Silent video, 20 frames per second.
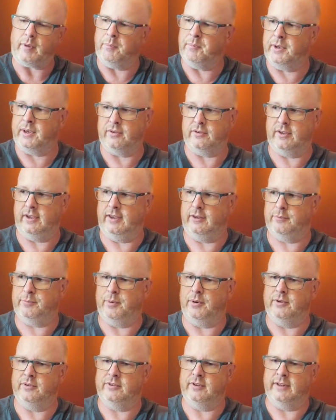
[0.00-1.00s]
because it is
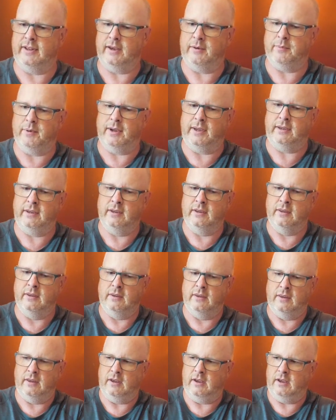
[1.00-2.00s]
pointing that way.
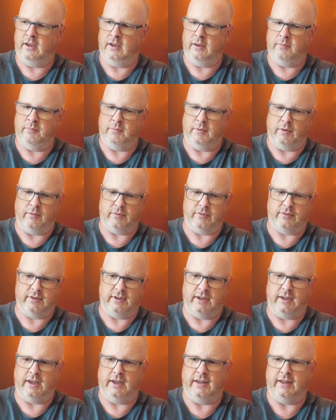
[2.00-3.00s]

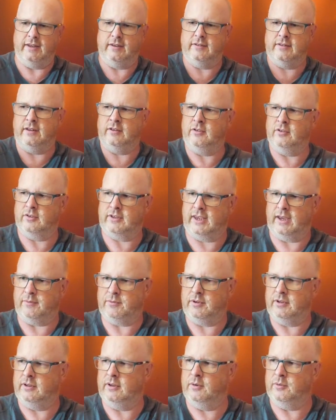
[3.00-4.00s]
Obviously it is then just
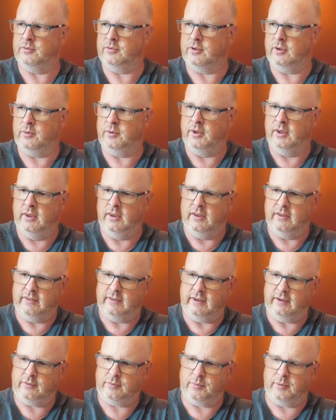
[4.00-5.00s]
capturing those two.
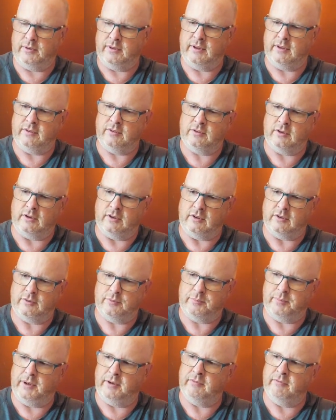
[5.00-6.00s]
This one then is going to
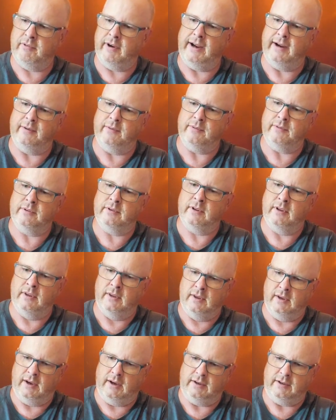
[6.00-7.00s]
spin round
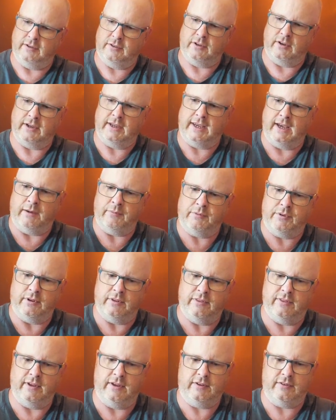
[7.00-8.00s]
and is going to capture
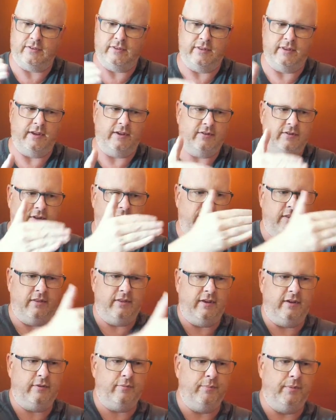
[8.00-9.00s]
this, this
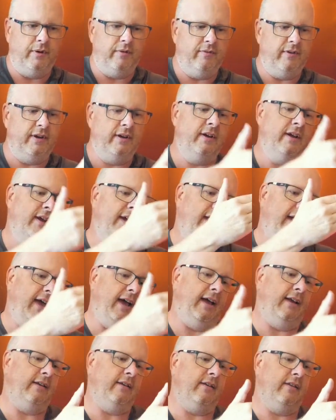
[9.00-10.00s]
and this moving,
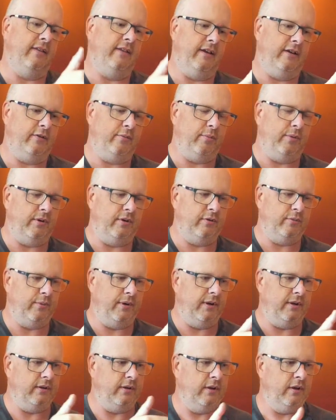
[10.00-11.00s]
and this one as
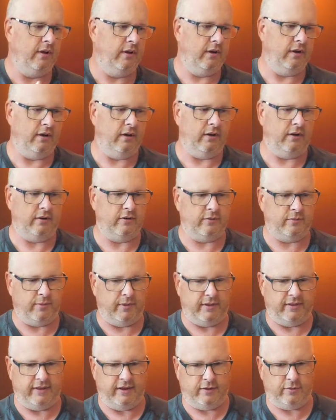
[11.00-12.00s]
well, because
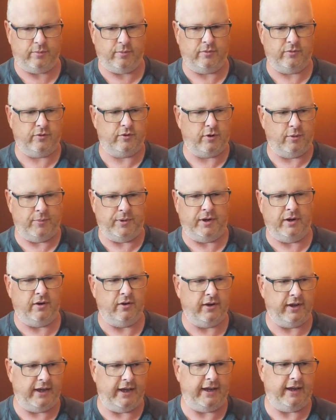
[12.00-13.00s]
when this one's coming
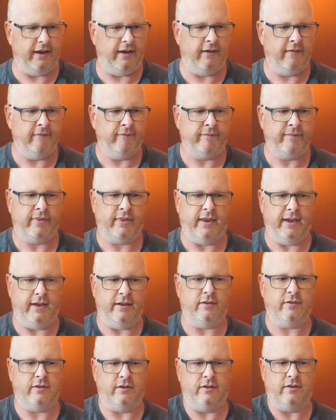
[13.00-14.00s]
along here,
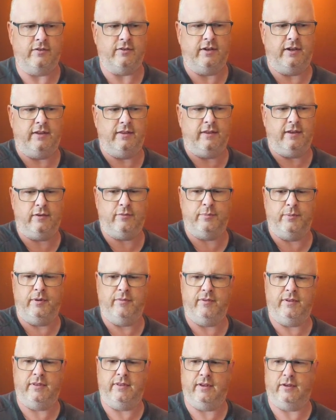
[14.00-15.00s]
it's going to see this
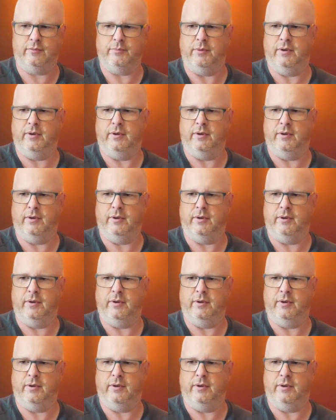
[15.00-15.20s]
moving, and